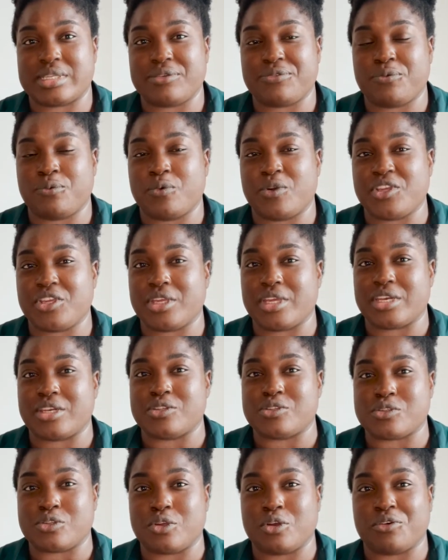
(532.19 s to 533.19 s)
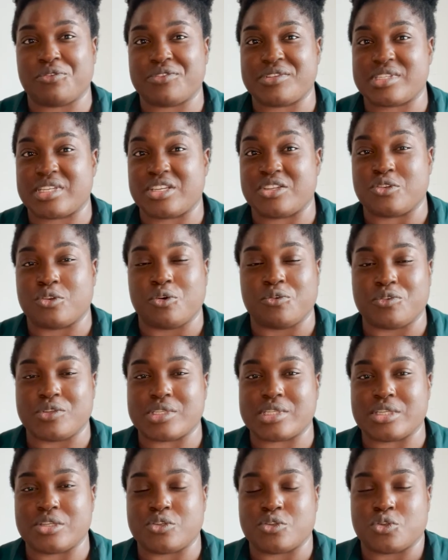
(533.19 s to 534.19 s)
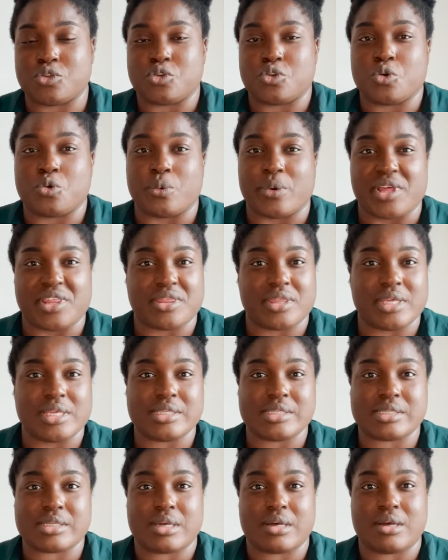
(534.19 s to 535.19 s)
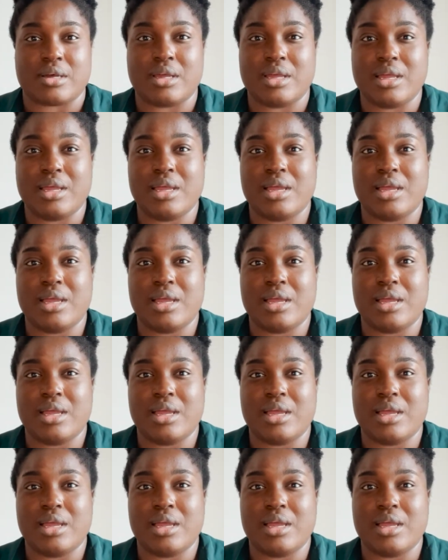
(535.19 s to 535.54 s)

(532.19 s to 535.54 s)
if when you get into the office and you obviously don't know where things are,